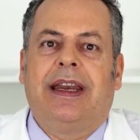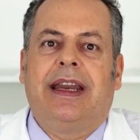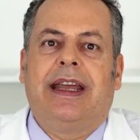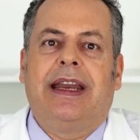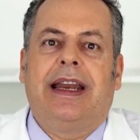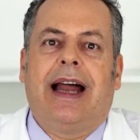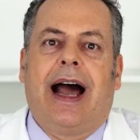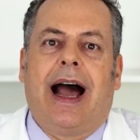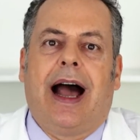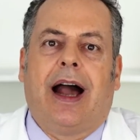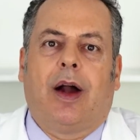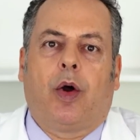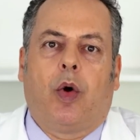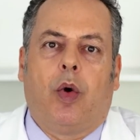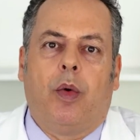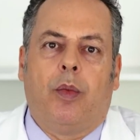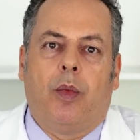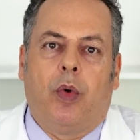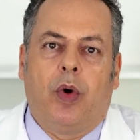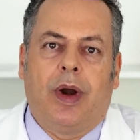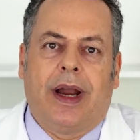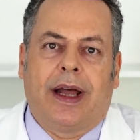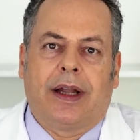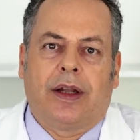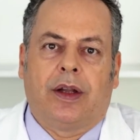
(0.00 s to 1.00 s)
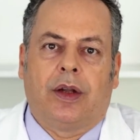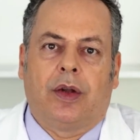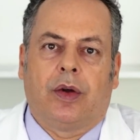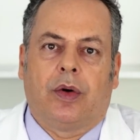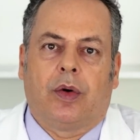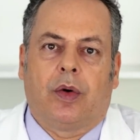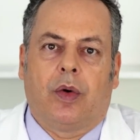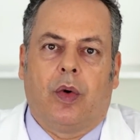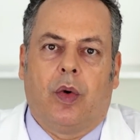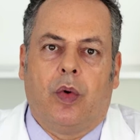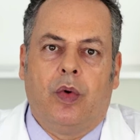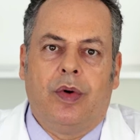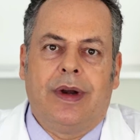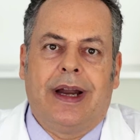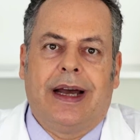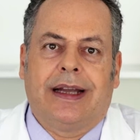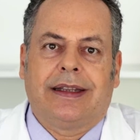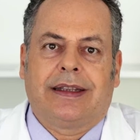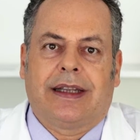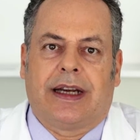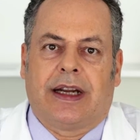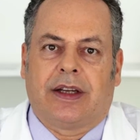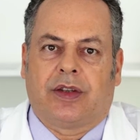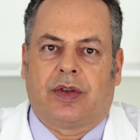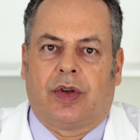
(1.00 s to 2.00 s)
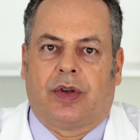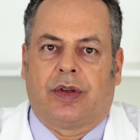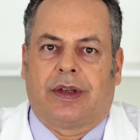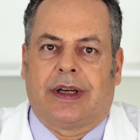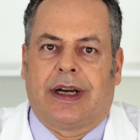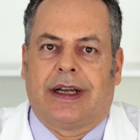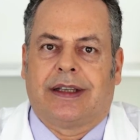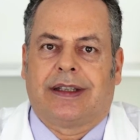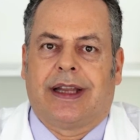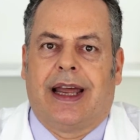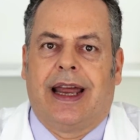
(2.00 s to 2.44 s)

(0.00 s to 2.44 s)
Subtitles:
and make him relive the situation with